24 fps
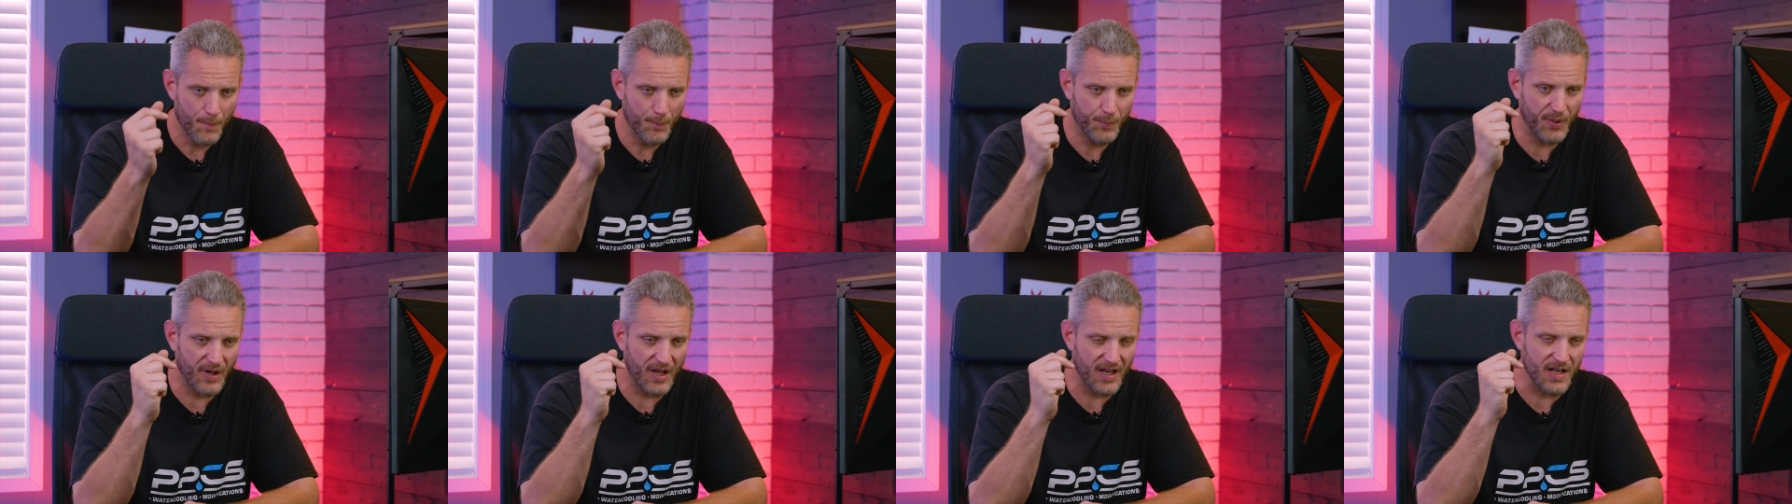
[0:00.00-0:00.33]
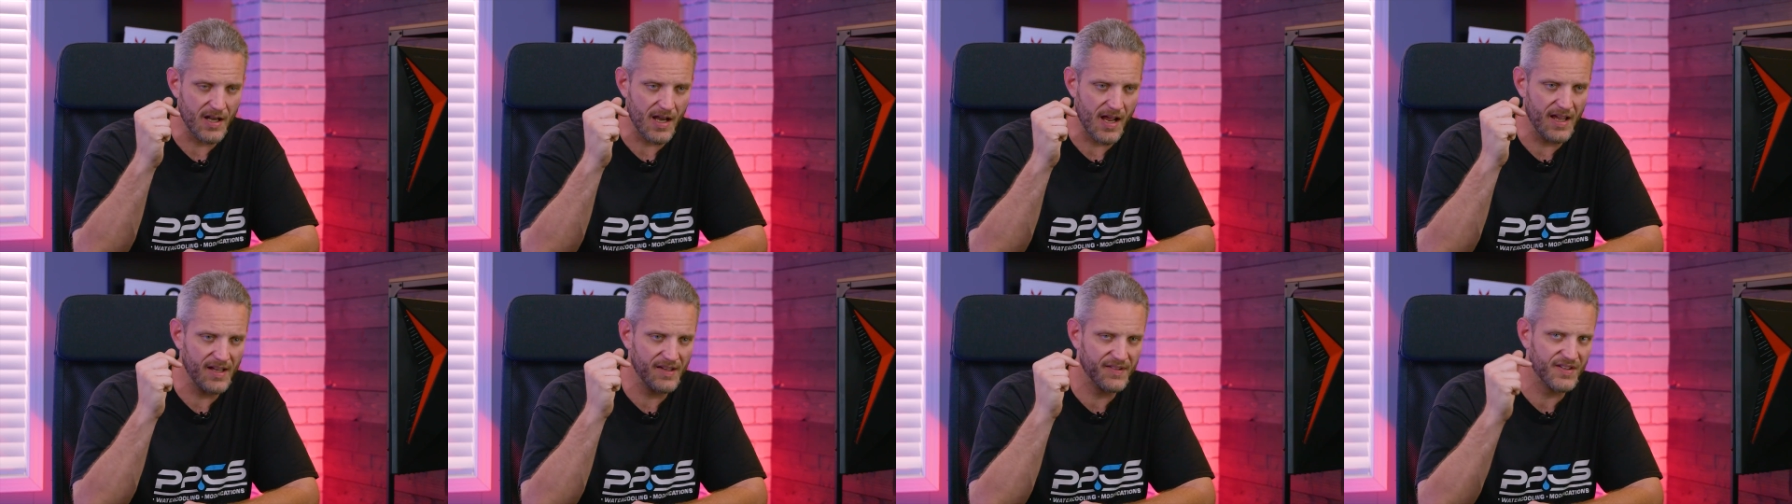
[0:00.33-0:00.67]
But
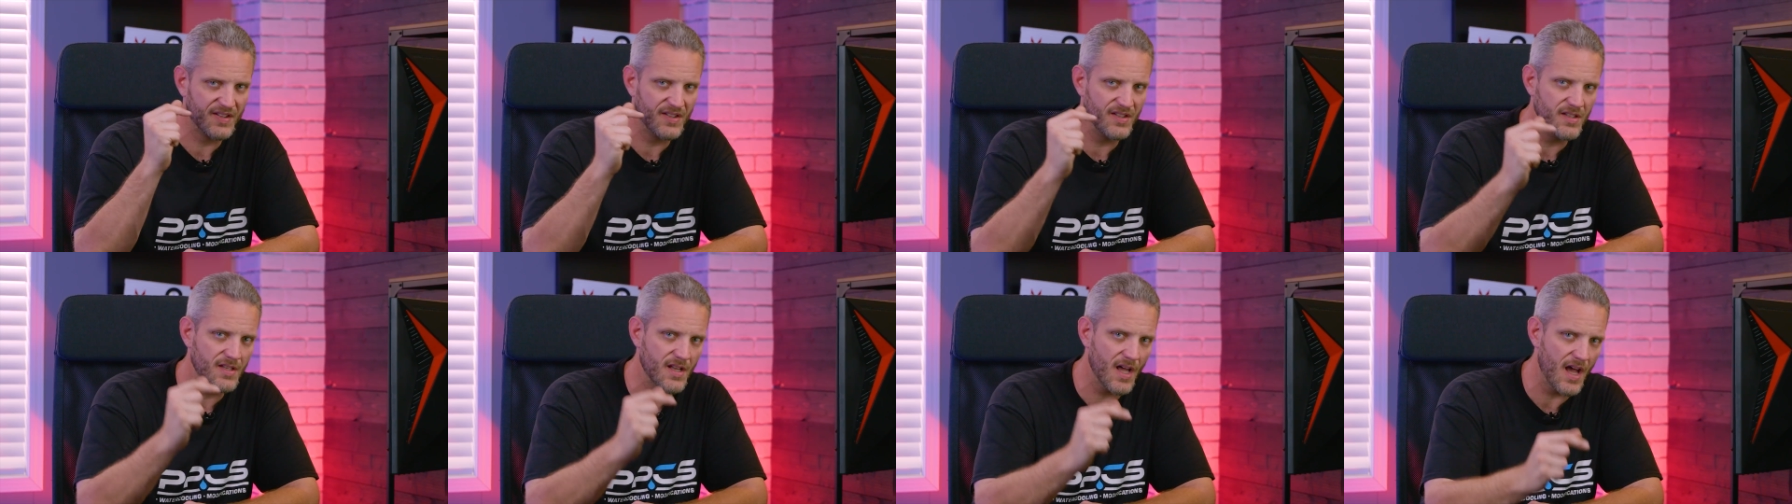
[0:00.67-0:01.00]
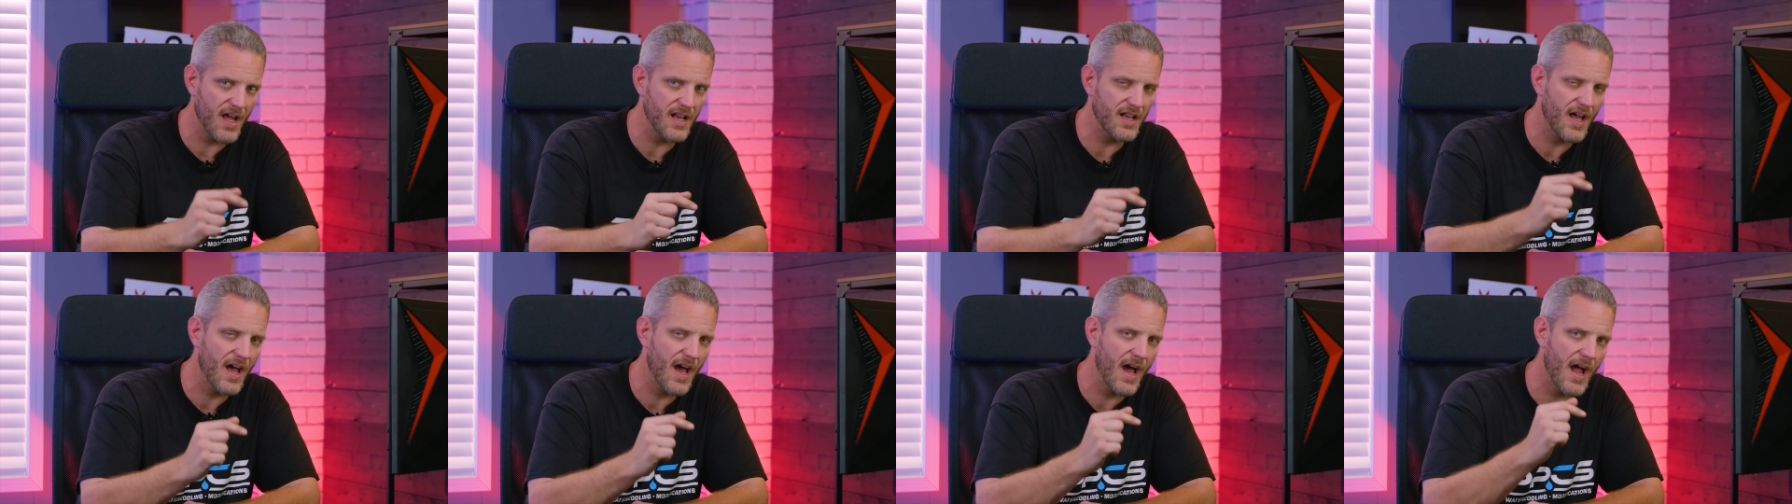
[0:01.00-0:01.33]
it's
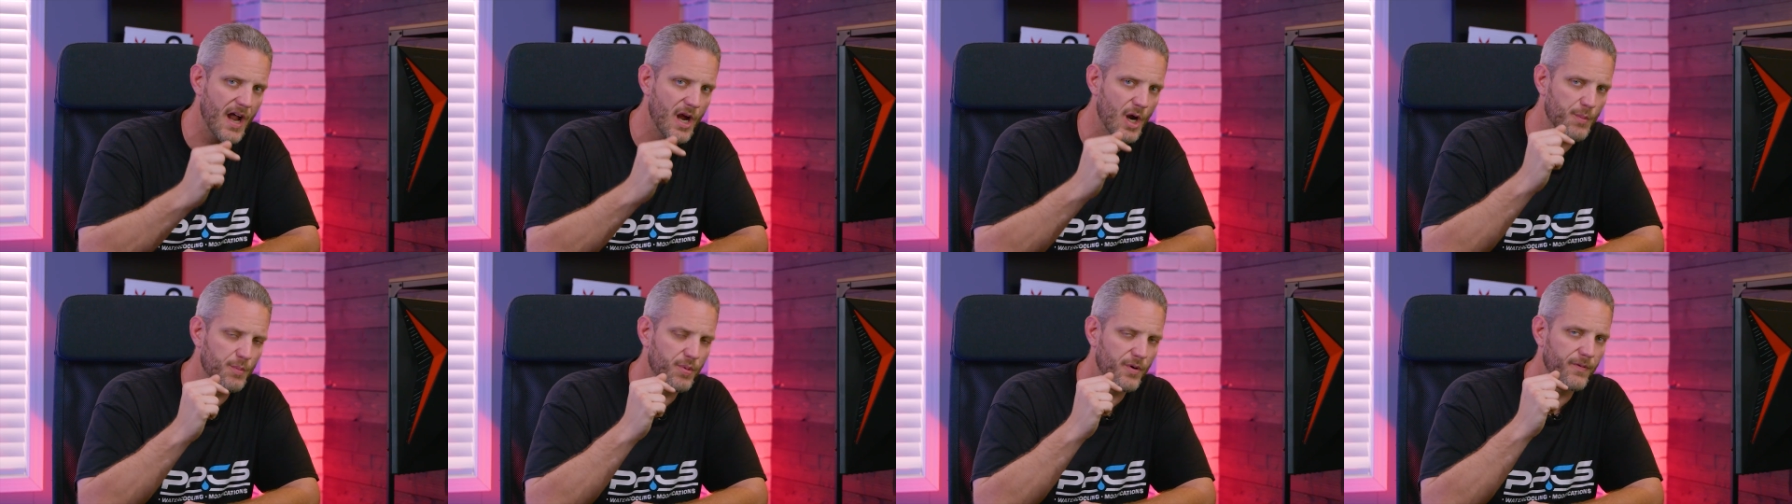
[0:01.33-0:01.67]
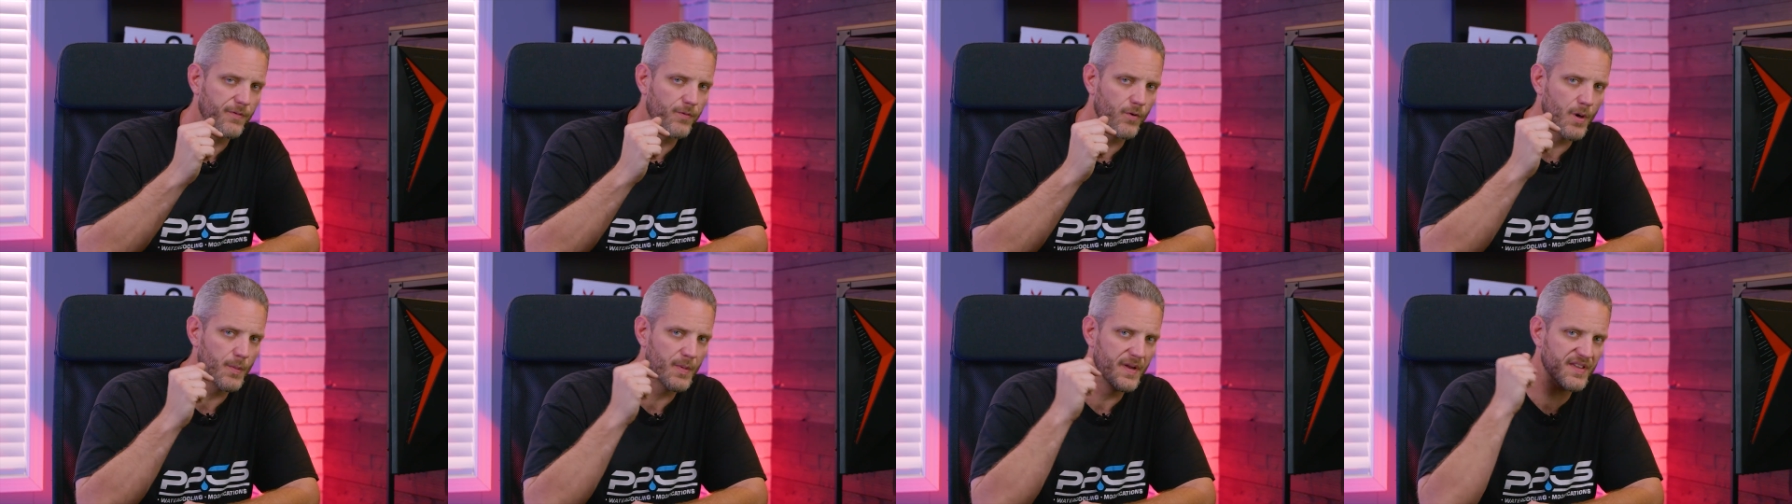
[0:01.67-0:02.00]
not higher
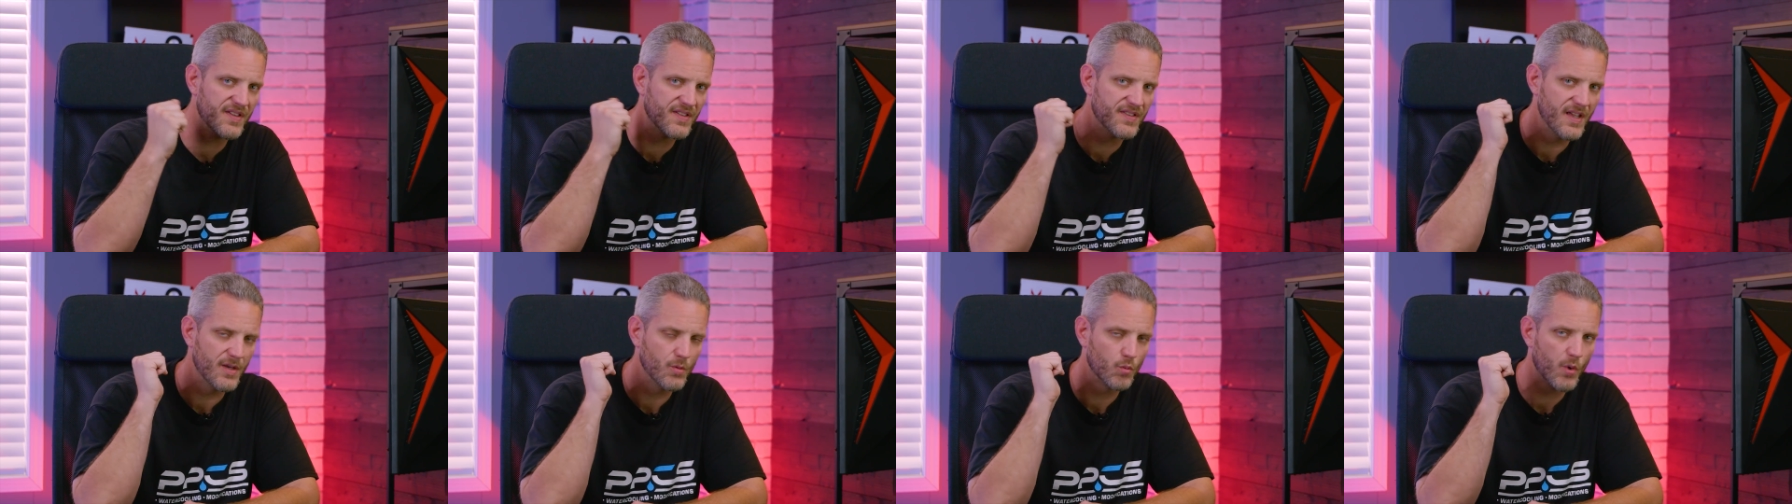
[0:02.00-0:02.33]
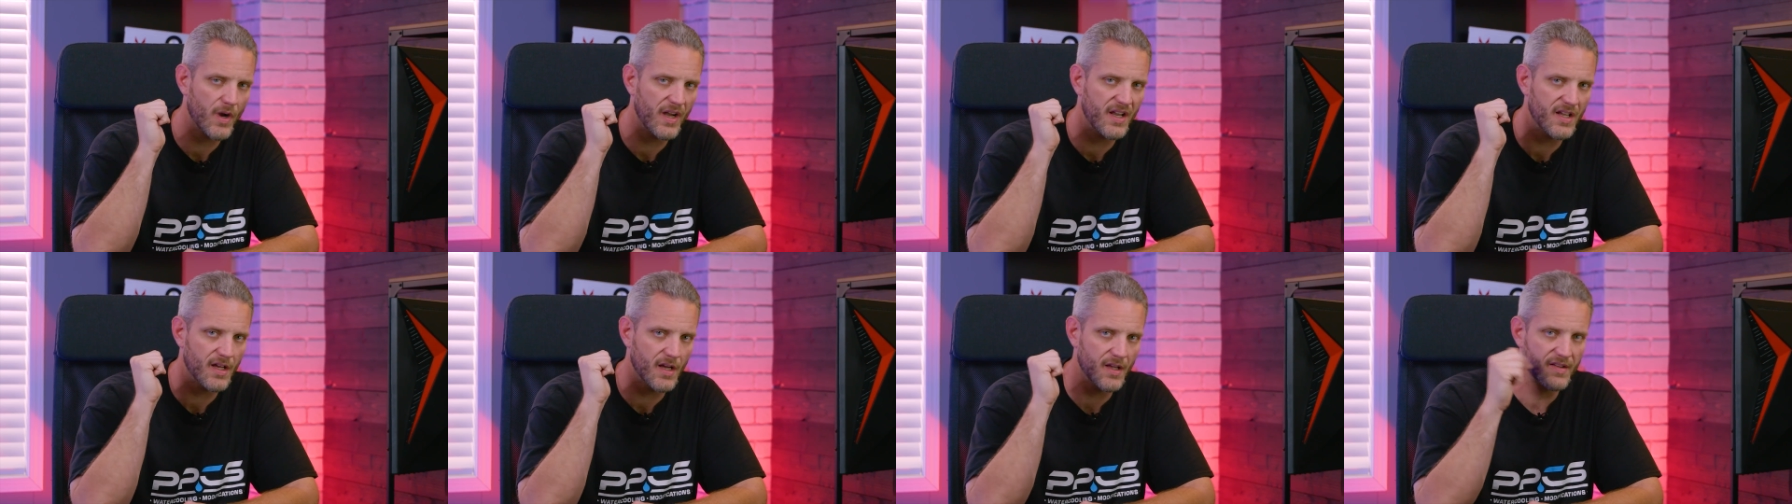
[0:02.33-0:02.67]
performance than
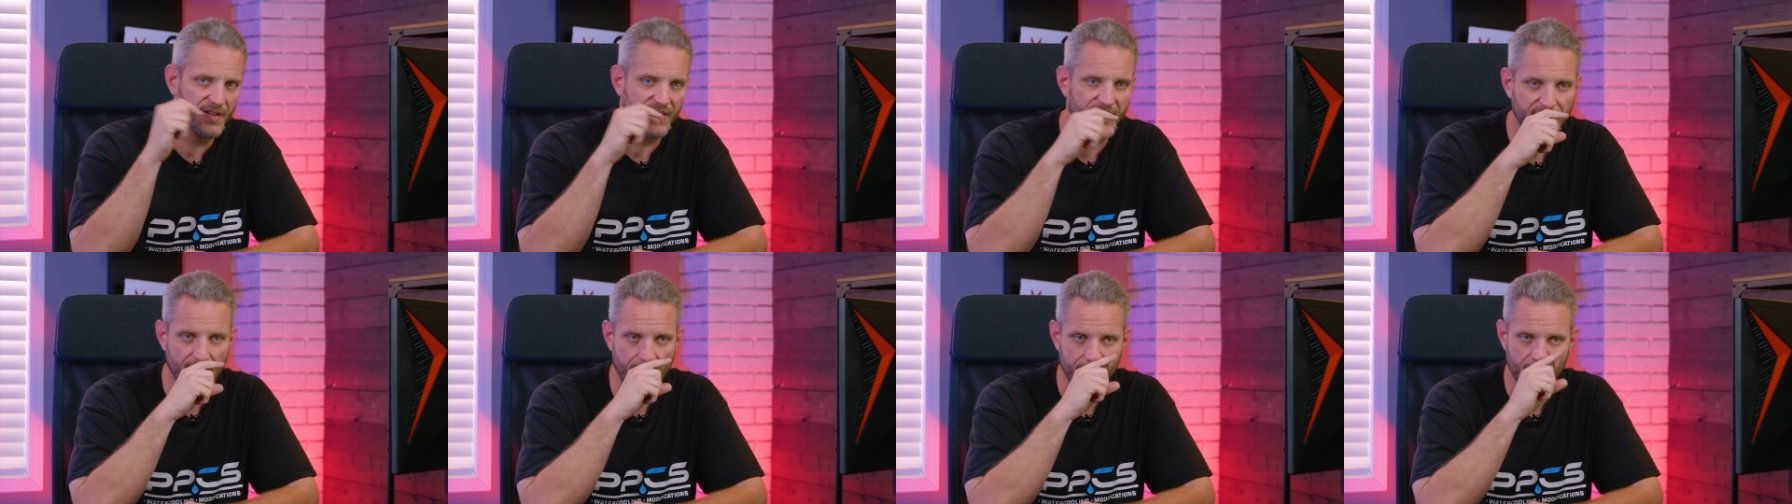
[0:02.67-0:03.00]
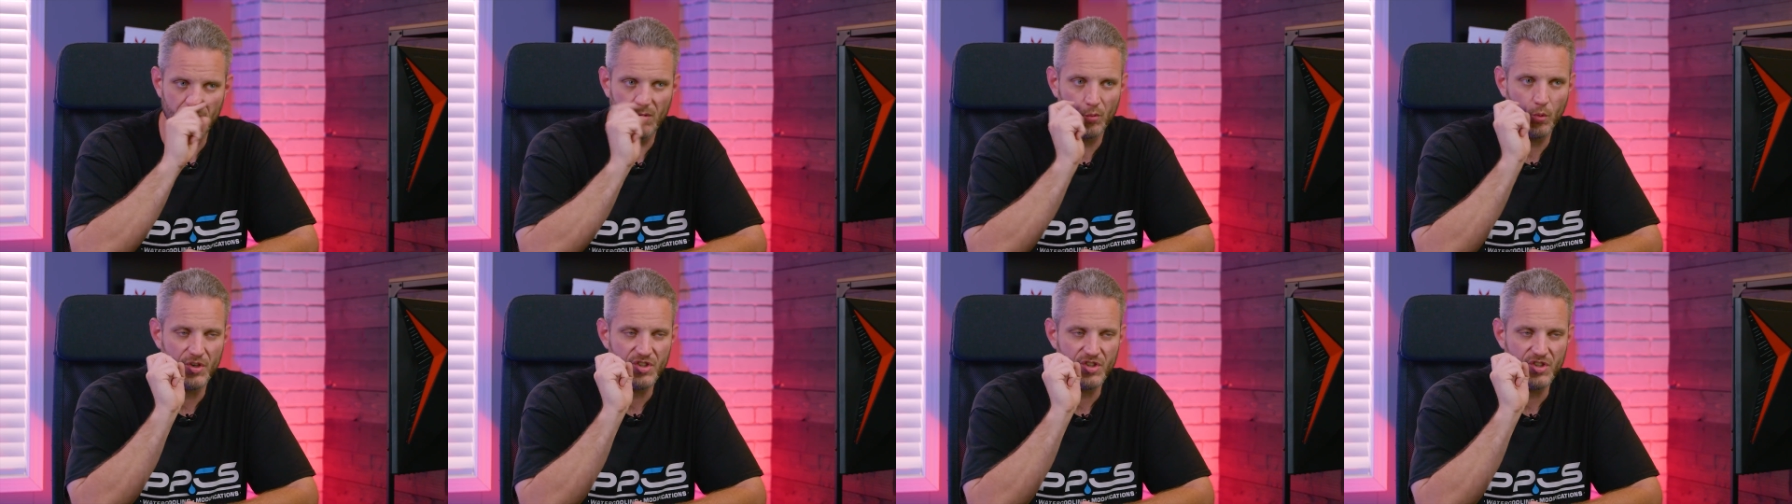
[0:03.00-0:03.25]
Radeon 7,